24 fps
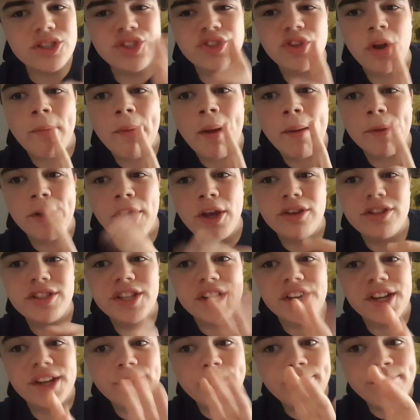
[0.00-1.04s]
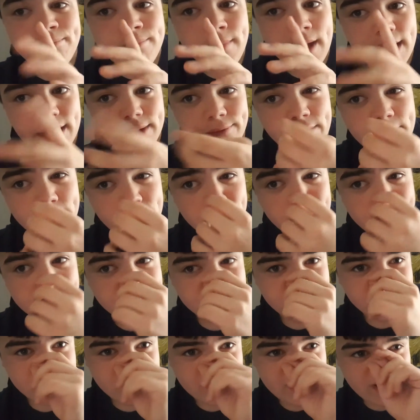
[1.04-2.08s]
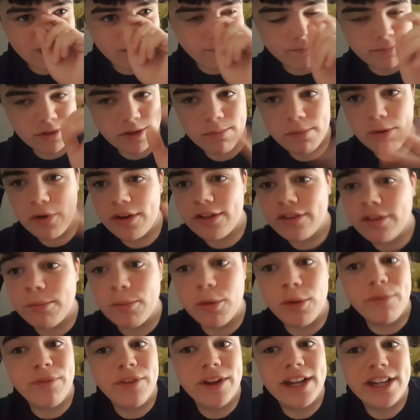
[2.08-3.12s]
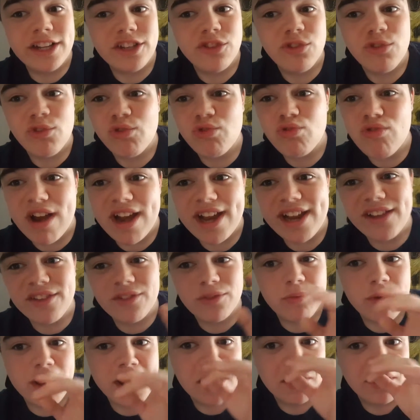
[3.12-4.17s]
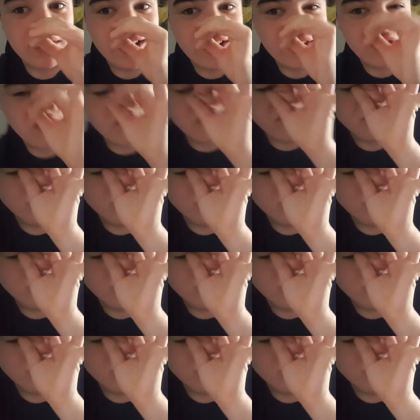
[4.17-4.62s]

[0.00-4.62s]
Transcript: Sorry about my nose, Ramanosa. Hay fever. And um, to be honest, I'm not feeling too great as well, hence